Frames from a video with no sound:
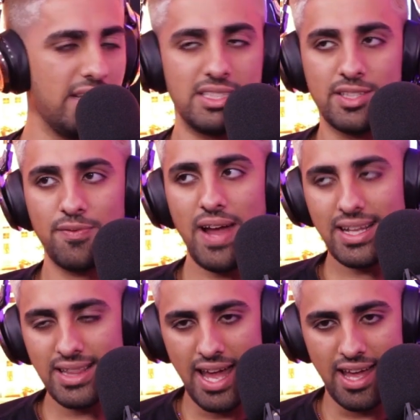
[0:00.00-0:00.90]
And it's the
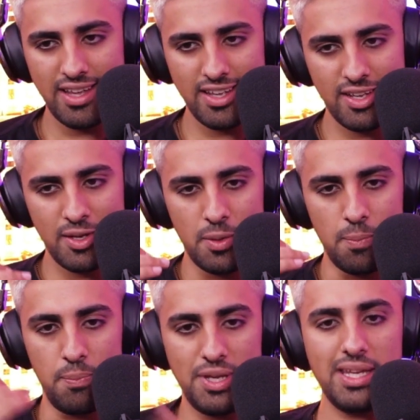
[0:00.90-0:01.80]
fact that
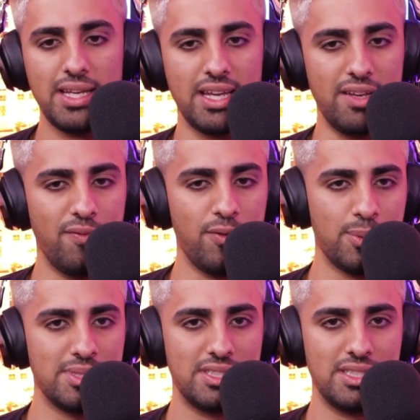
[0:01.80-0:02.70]
being
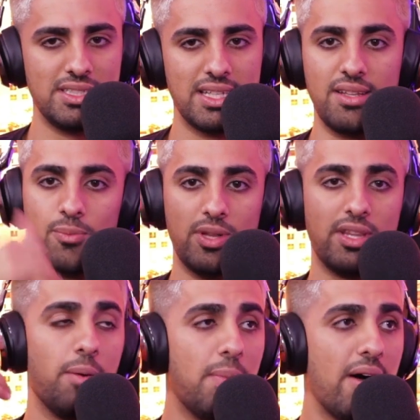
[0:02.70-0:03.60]
influencers and with
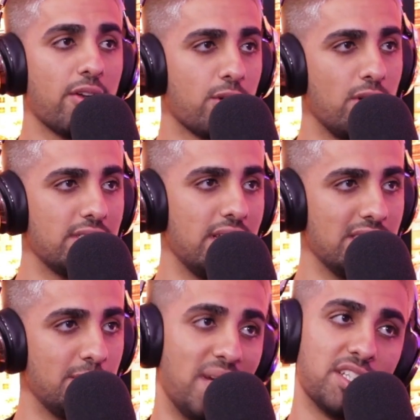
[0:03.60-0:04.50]
the amount of content,
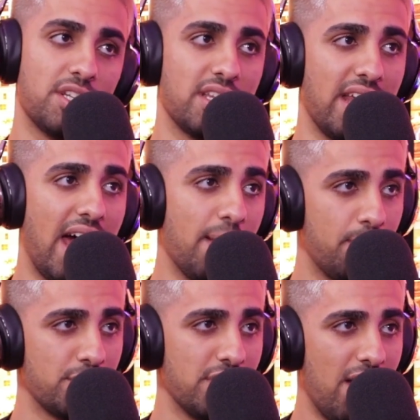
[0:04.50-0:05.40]
especially that I
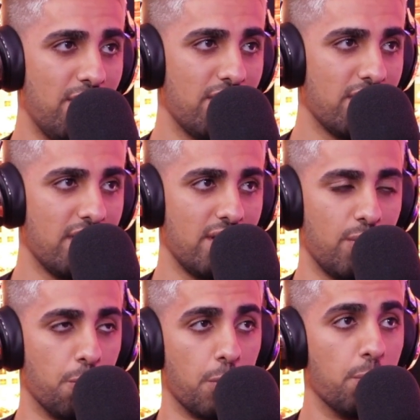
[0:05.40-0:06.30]
push out,
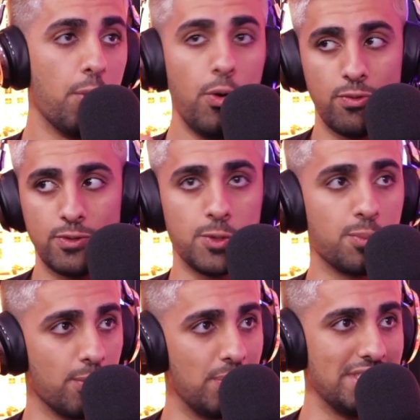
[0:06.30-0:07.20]
we're both
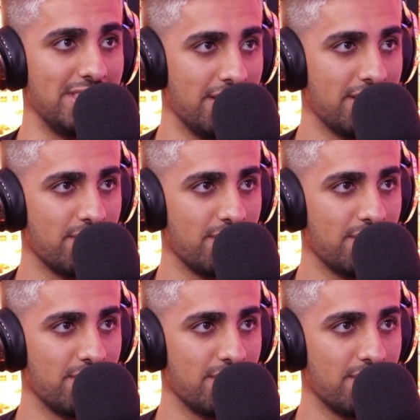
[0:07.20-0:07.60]
super busy.